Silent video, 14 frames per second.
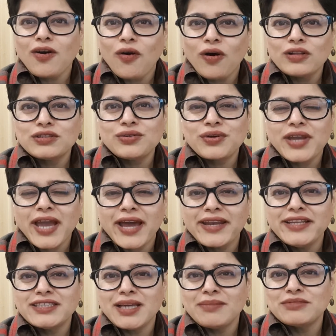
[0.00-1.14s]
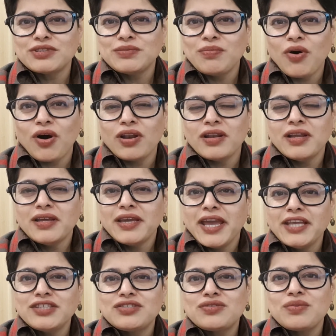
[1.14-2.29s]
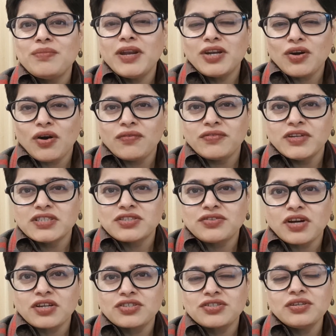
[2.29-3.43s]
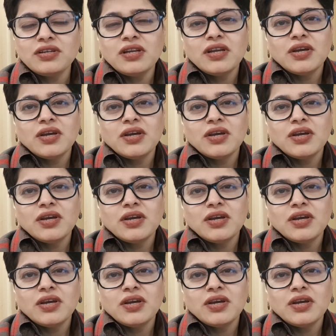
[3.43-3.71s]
also carry some small instrument of destruction